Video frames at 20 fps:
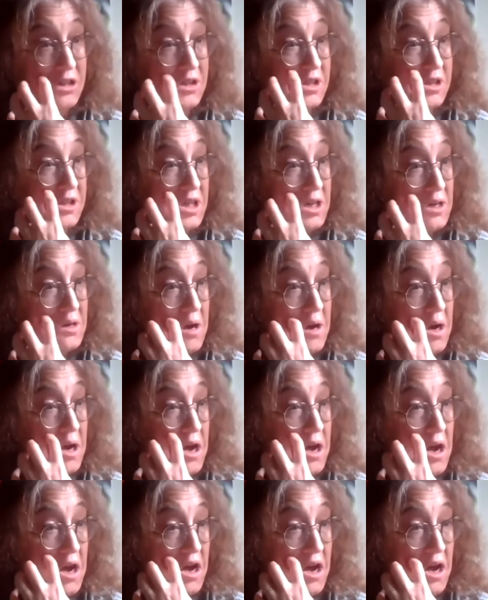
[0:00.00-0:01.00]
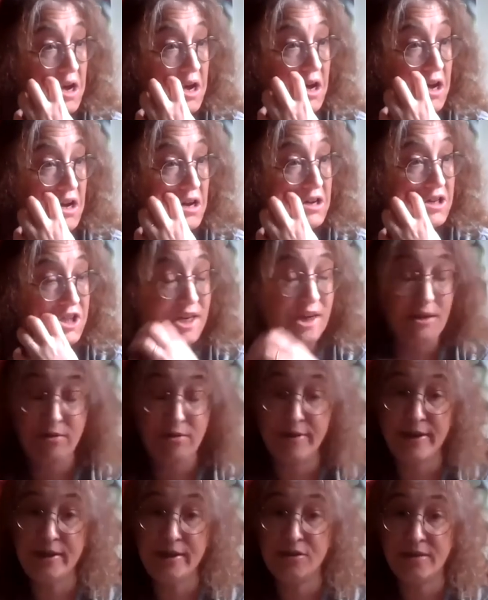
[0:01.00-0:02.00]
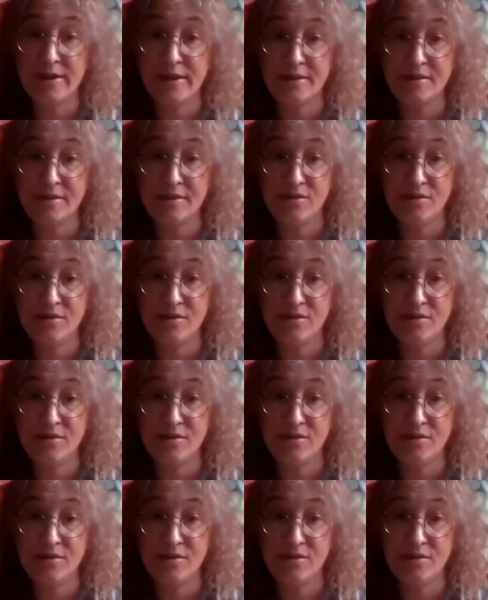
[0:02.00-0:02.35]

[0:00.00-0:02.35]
So Jane Greatorex,